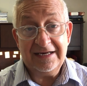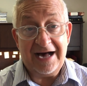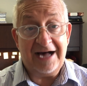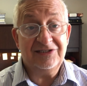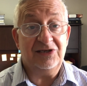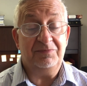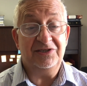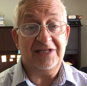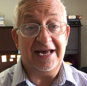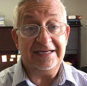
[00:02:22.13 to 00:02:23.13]
gossip
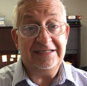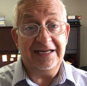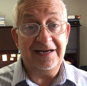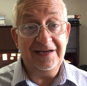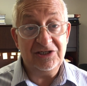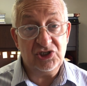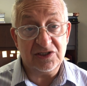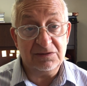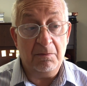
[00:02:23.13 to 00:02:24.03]
is like delicious